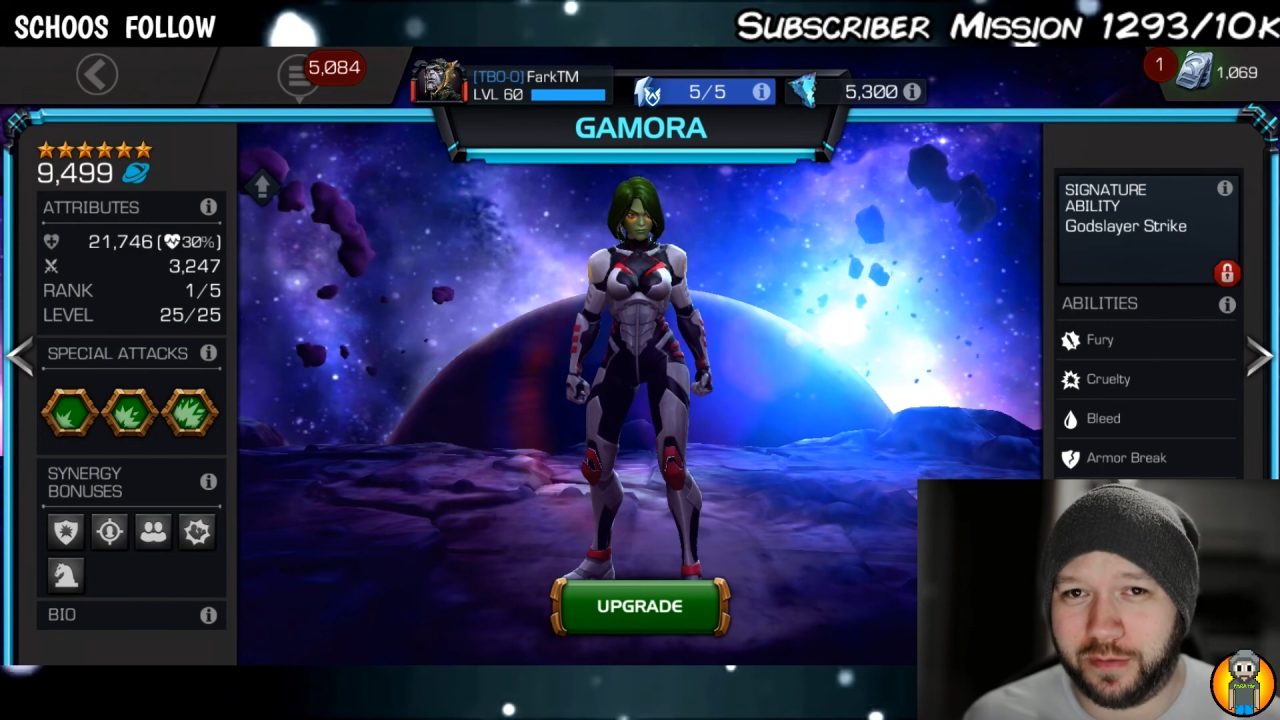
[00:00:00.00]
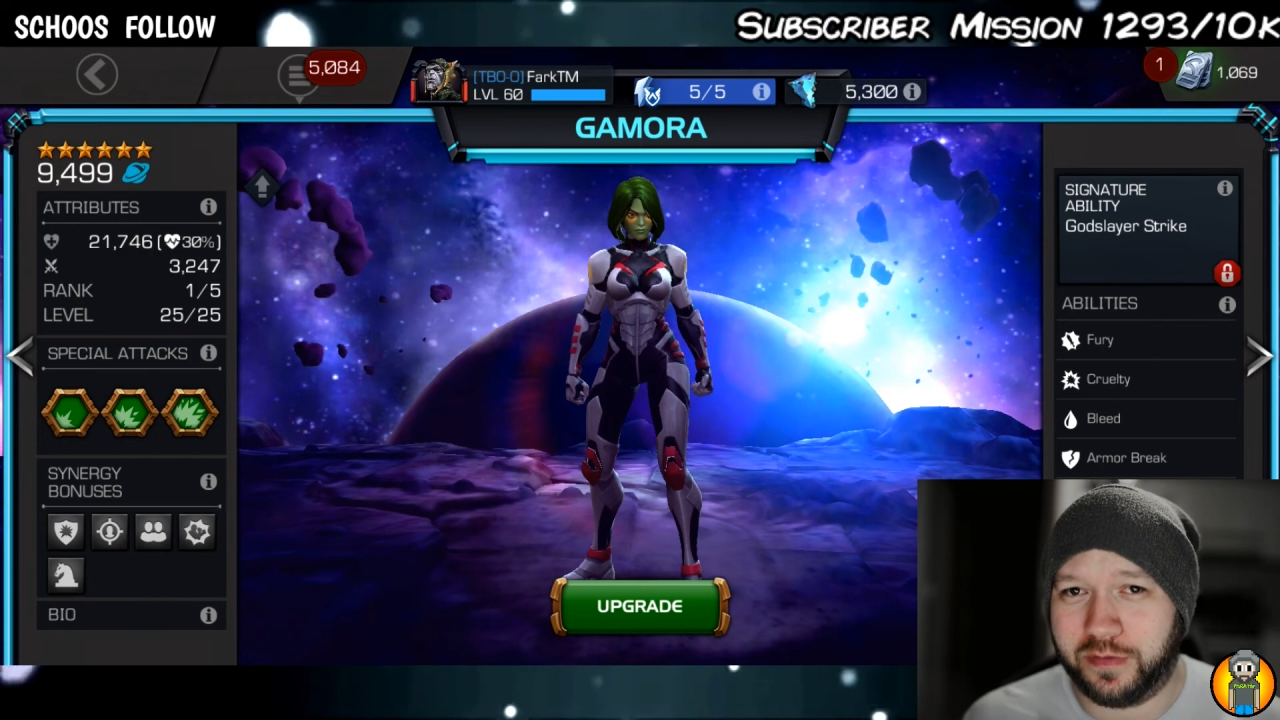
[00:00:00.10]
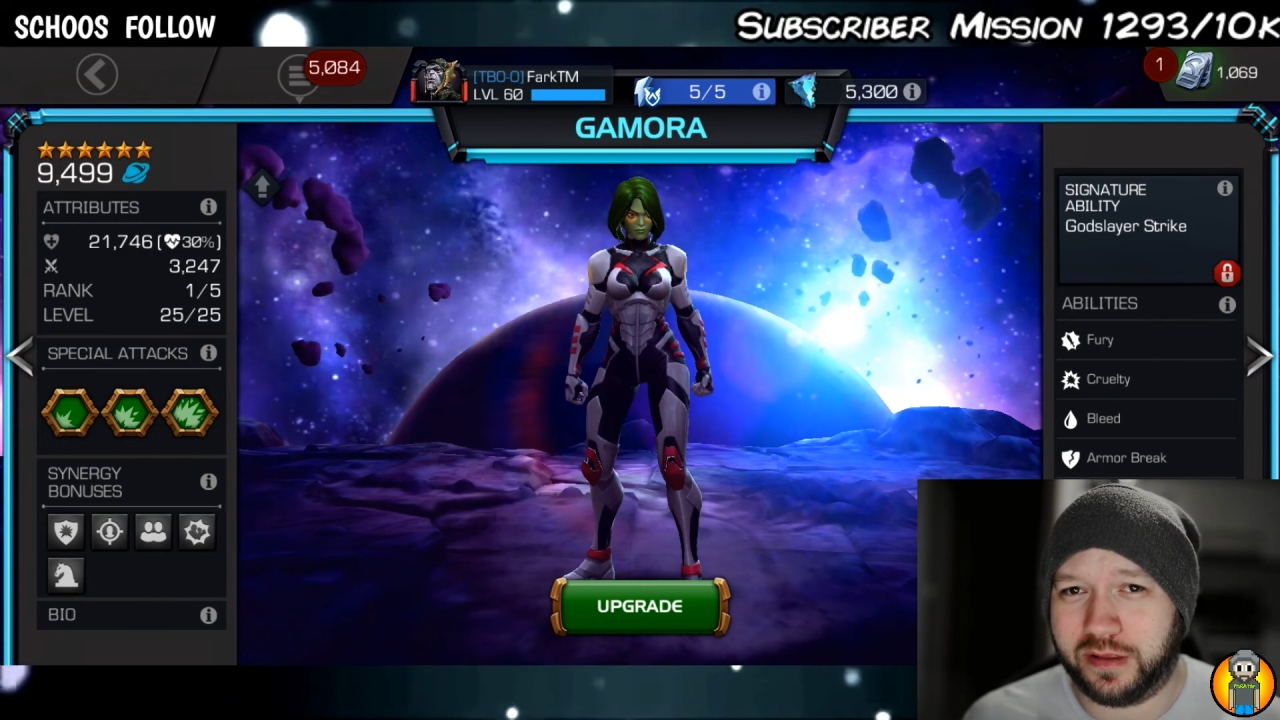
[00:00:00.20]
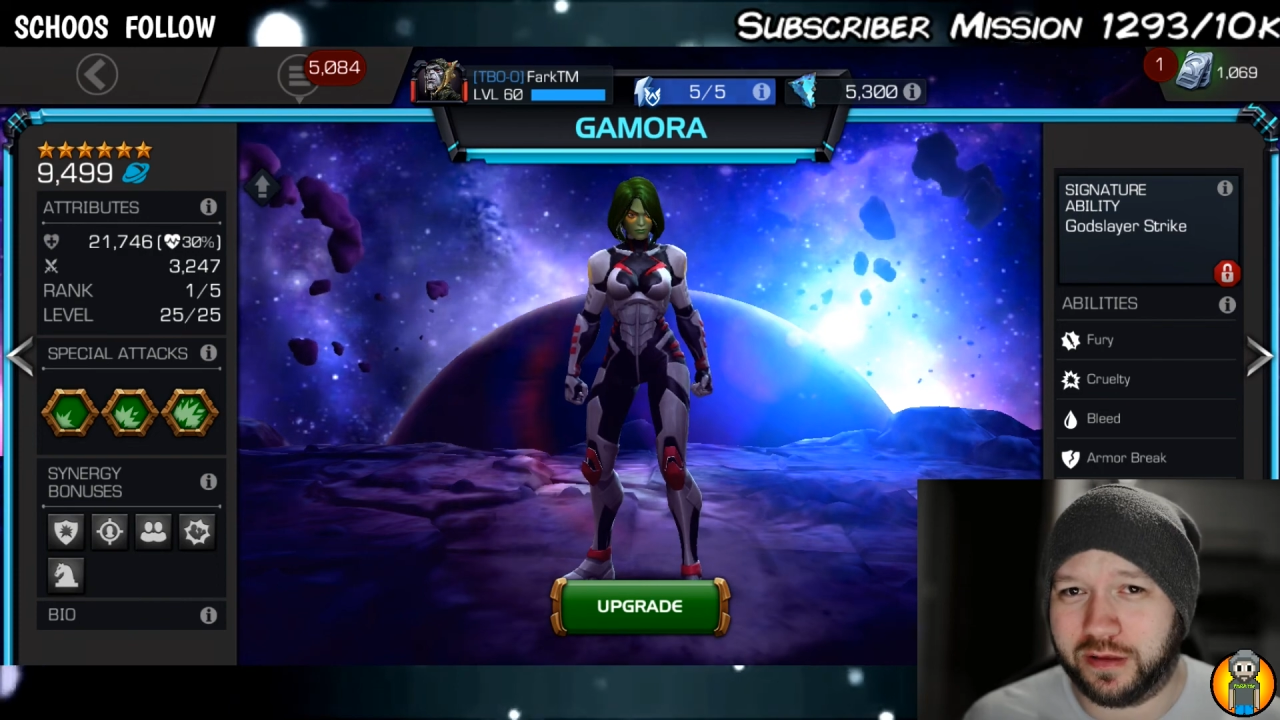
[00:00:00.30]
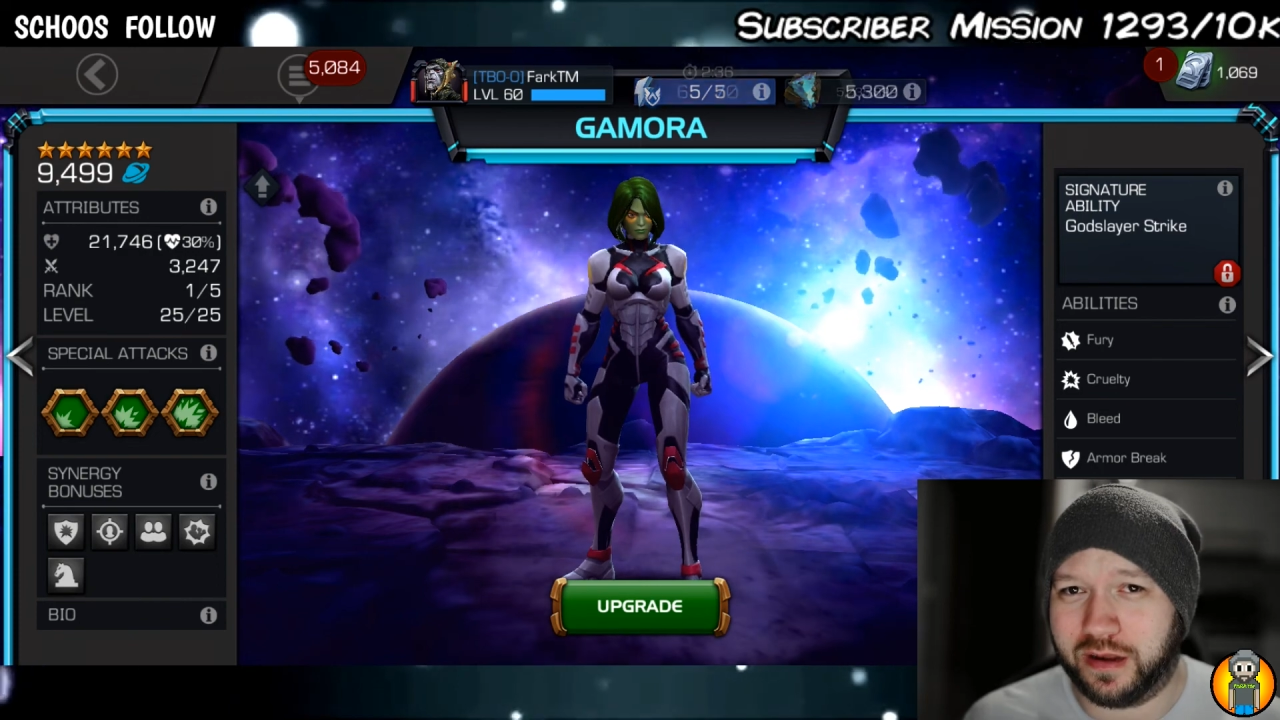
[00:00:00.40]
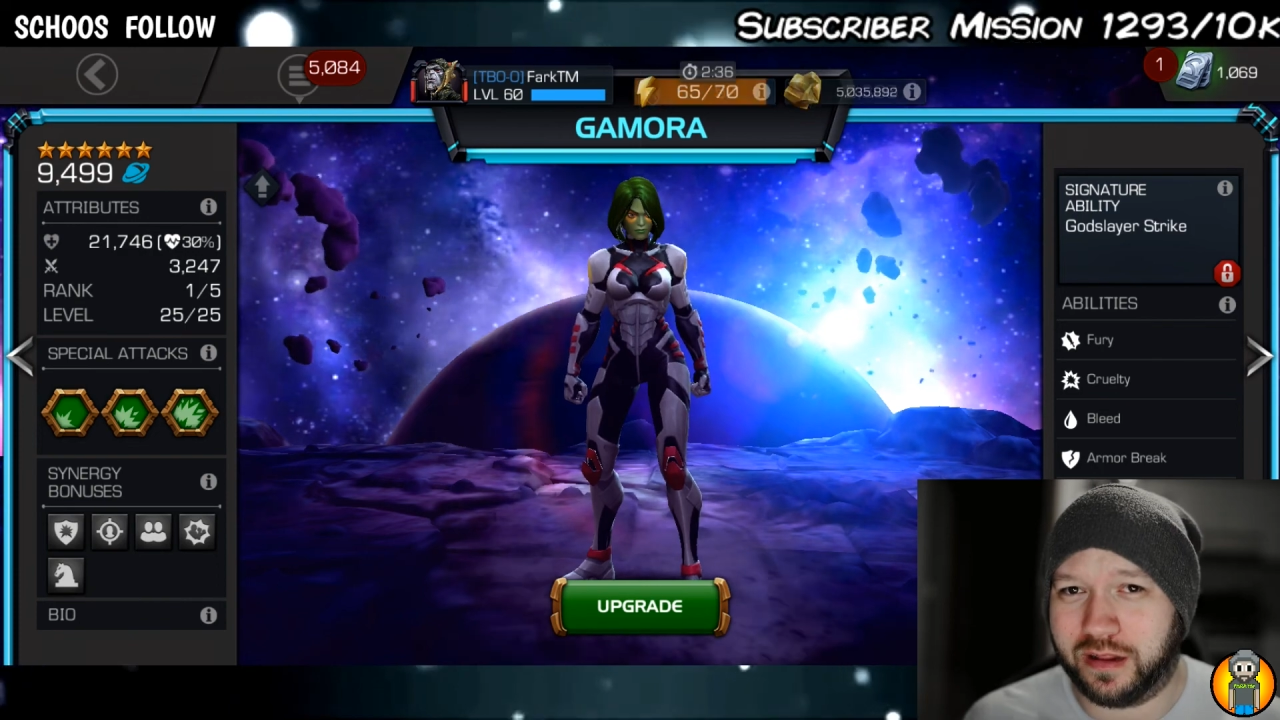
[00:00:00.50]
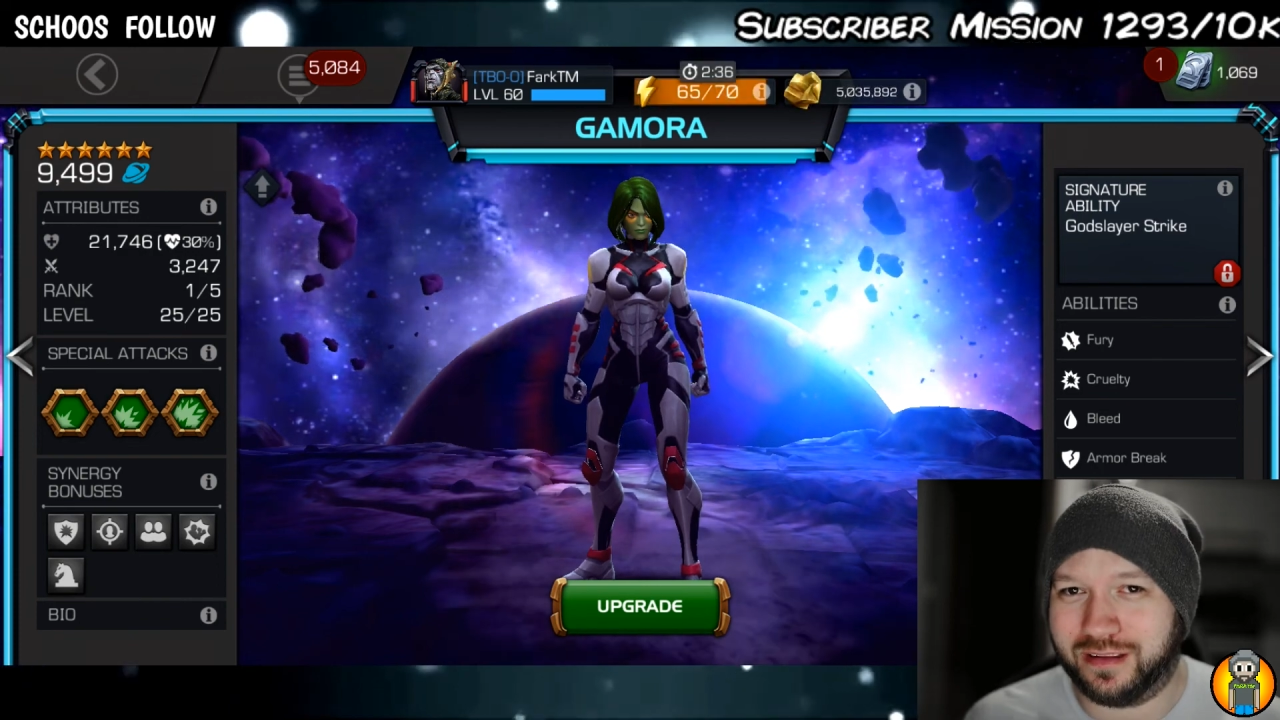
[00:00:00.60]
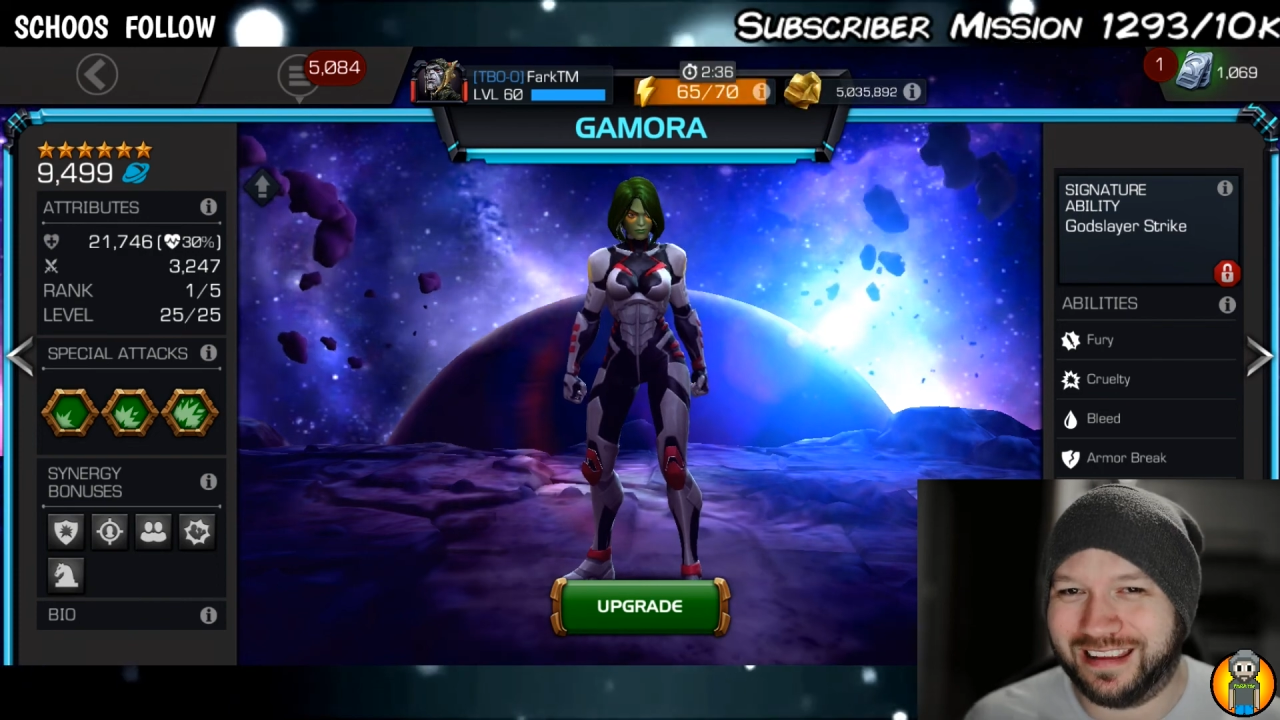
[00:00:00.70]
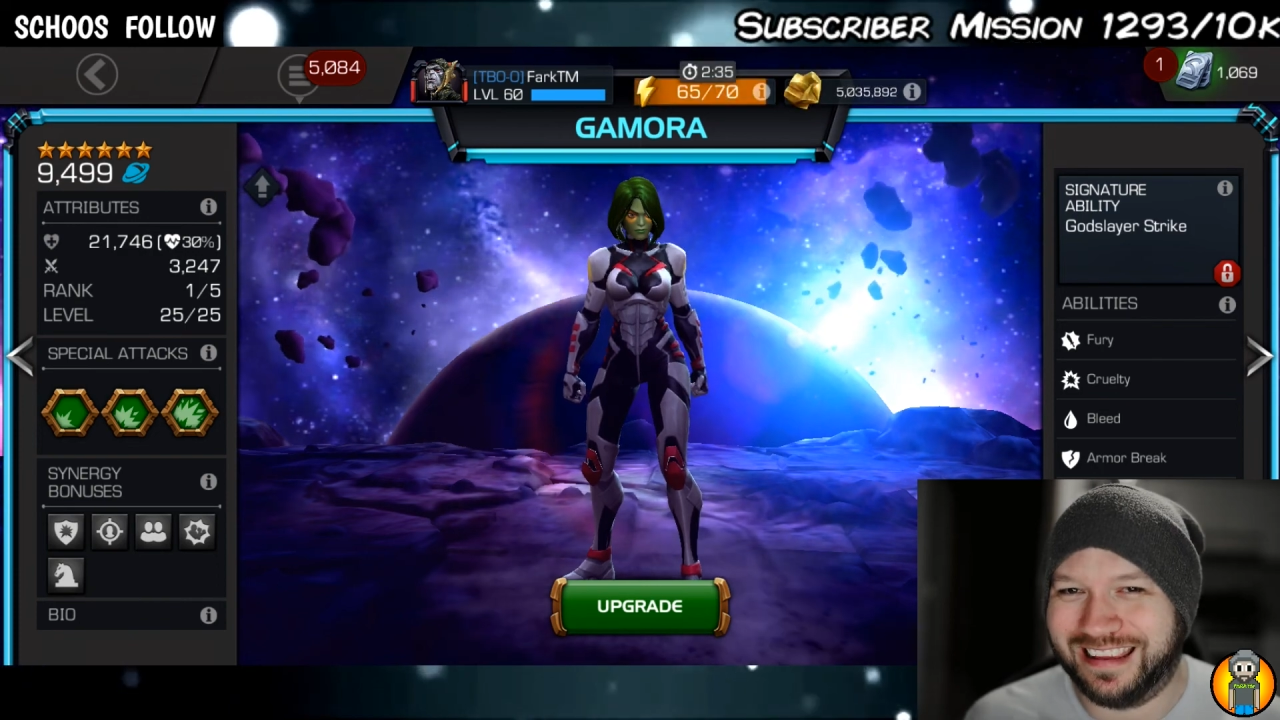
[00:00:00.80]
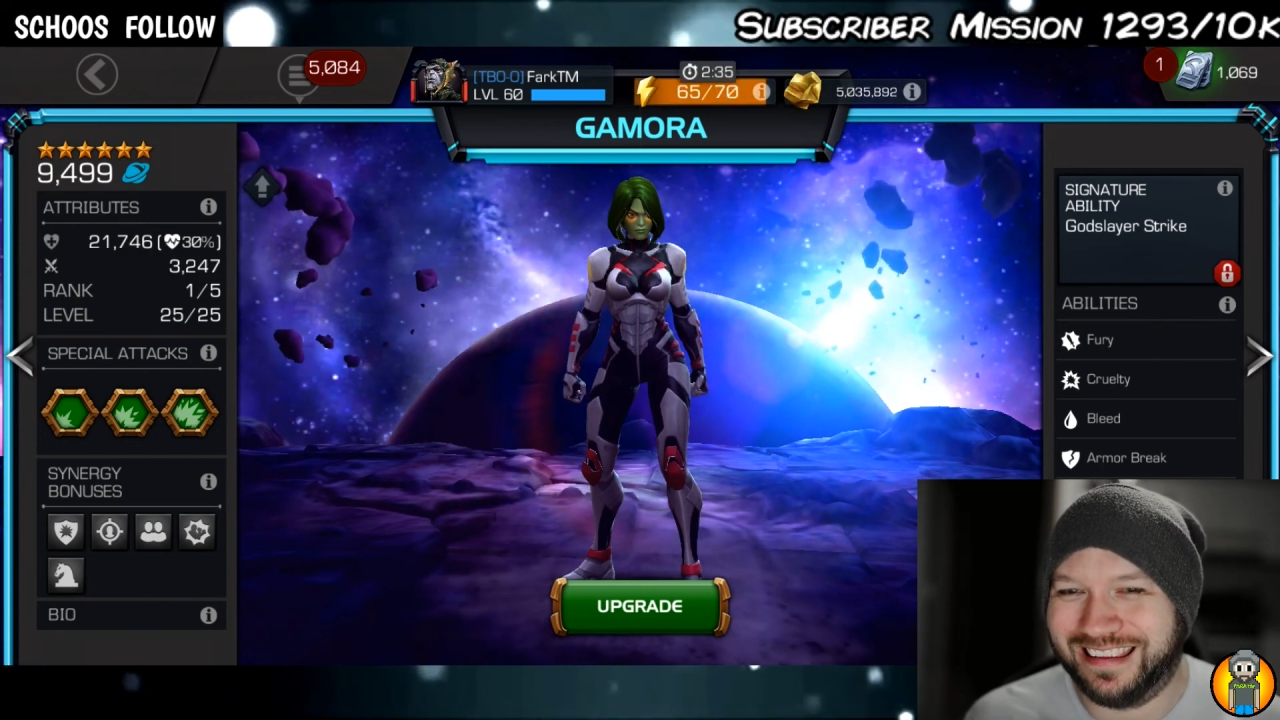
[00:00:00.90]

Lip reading: really good at it.